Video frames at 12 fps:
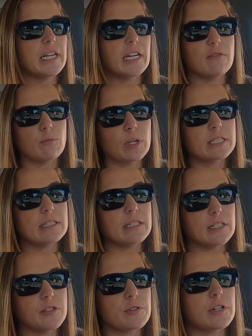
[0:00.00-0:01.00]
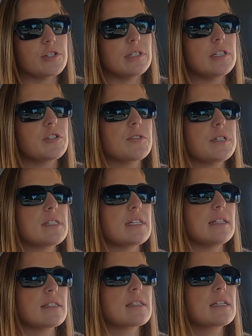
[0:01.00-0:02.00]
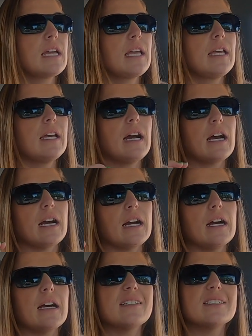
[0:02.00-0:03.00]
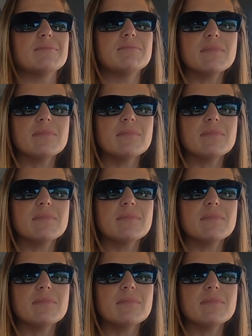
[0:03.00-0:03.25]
and I've worked in the construction industry since I